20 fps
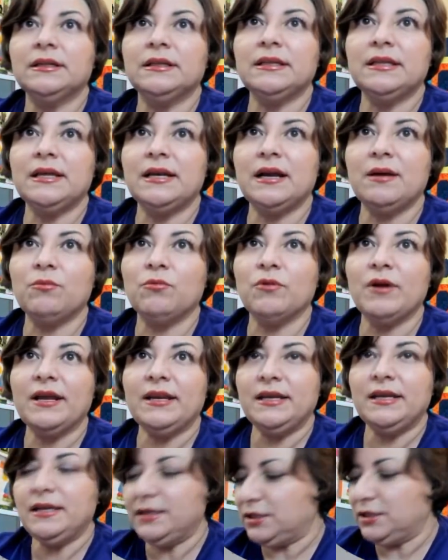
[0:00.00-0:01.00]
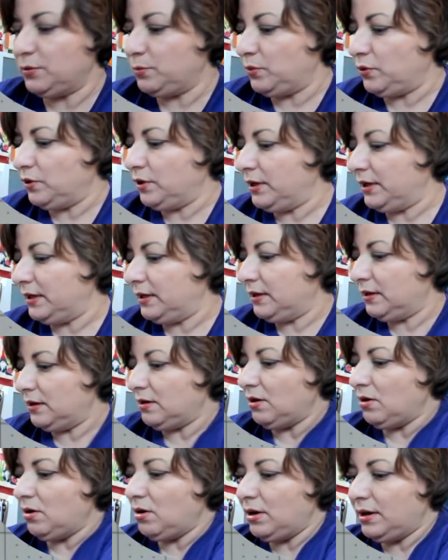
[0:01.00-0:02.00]
that I'm ready to put
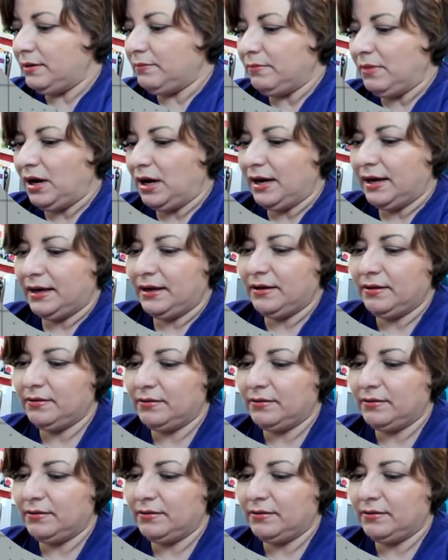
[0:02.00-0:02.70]
on my